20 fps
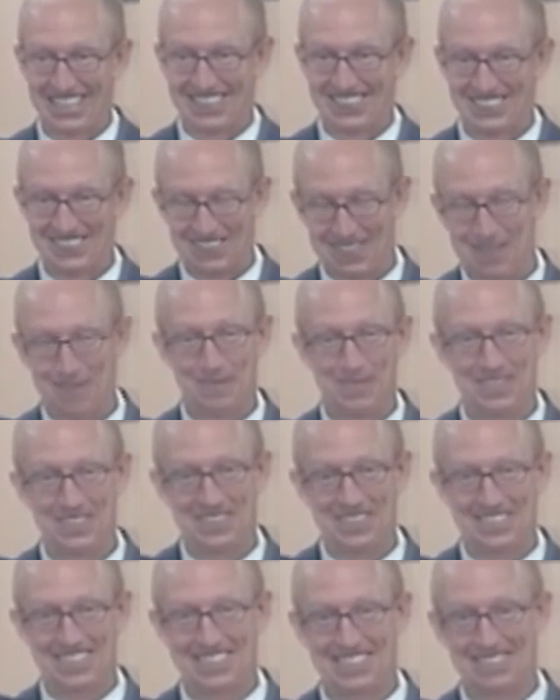
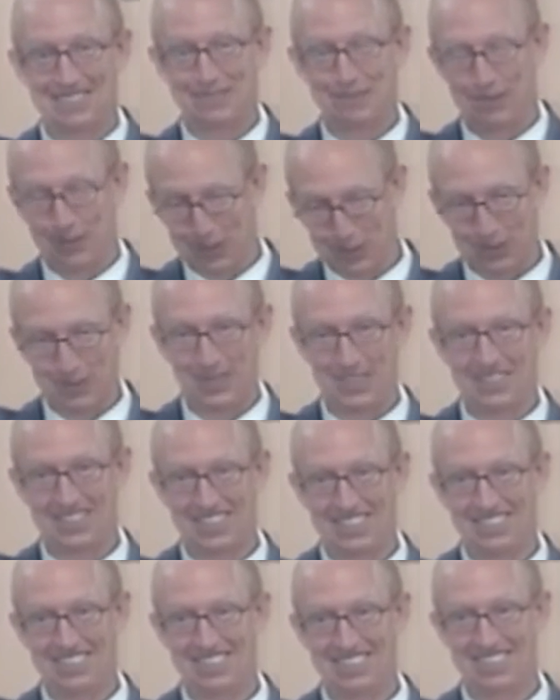Romans, 1
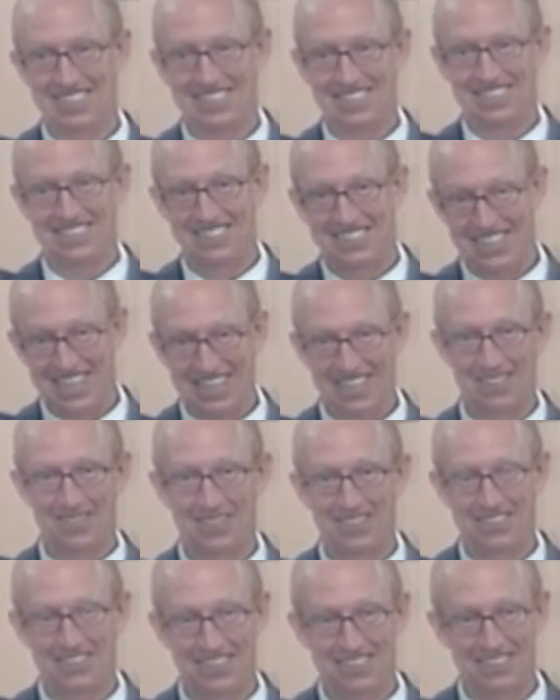Corinthians, 2
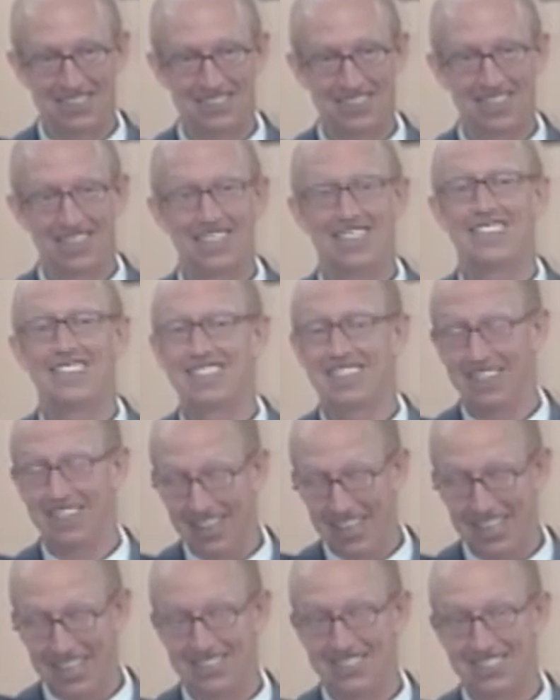Corinthians,
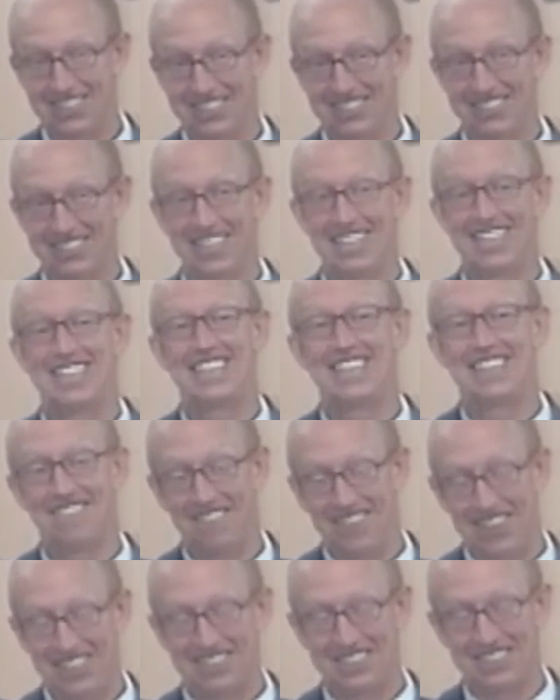Galatians,
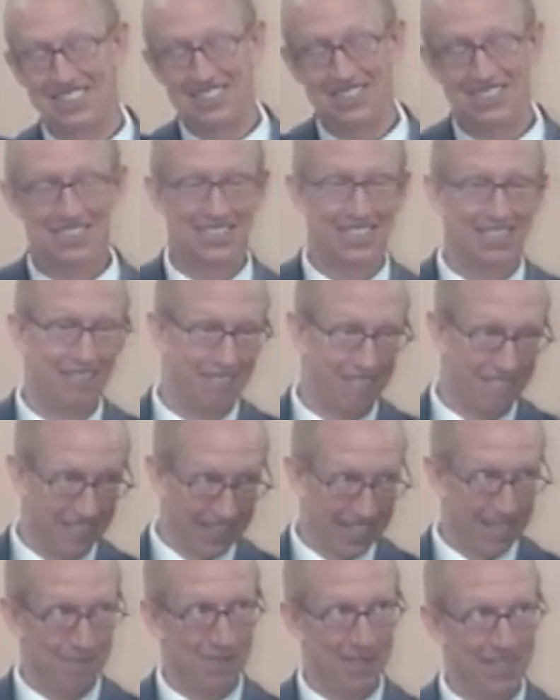Ephesians,
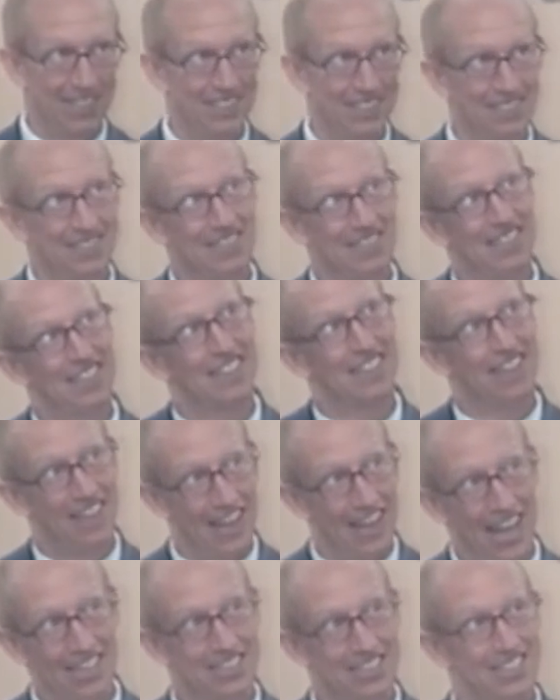Philippians,
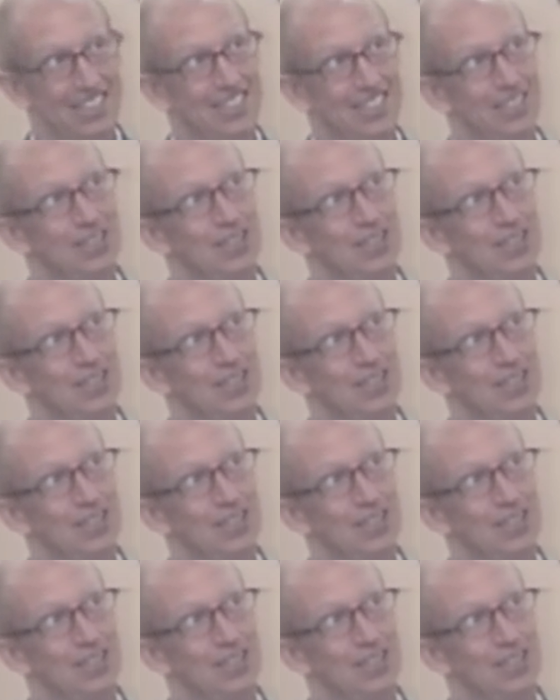Colossians,